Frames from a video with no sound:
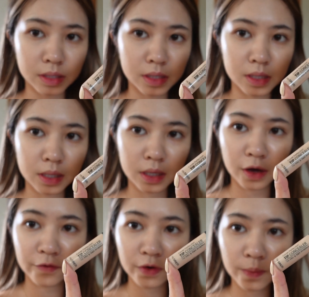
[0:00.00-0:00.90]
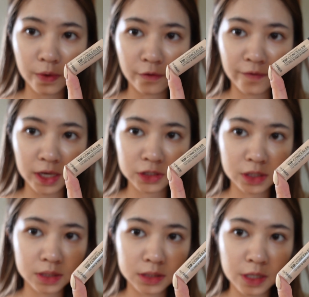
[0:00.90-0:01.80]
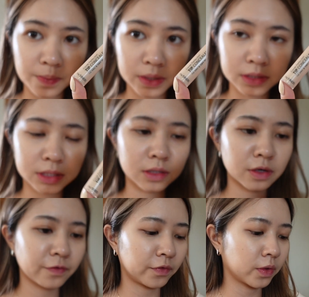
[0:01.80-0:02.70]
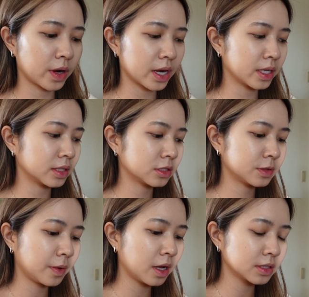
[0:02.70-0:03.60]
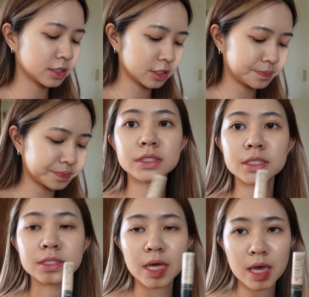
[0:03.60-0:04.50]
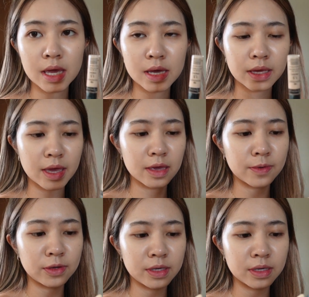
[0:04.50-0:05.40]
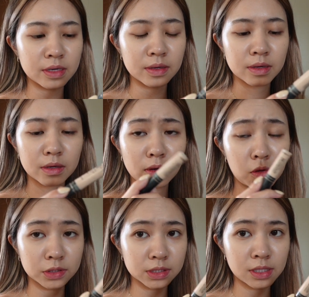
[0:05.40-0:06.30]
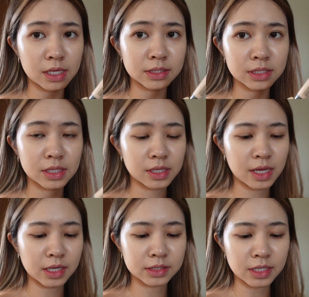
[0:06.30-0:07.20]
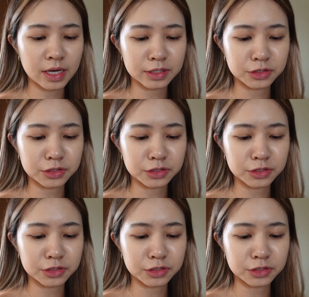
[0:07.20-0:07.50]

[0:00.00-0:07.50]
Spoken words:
the Cover Perfection Tip Concealer for any spots. This is a K-Beauty cult classic, and I